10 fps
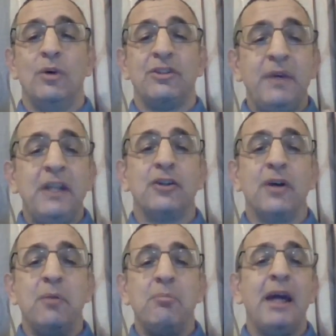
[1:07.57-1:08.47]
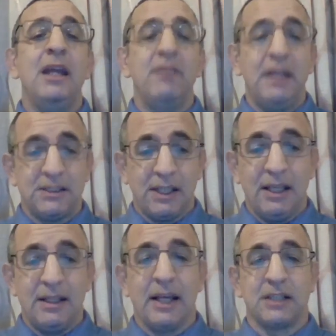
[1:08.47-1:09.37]
was featured in many of these
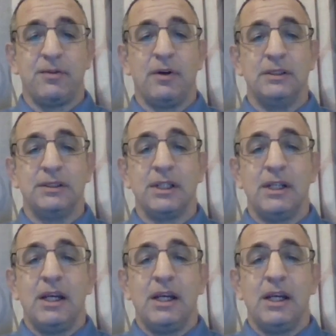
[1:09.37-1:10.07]
index funds,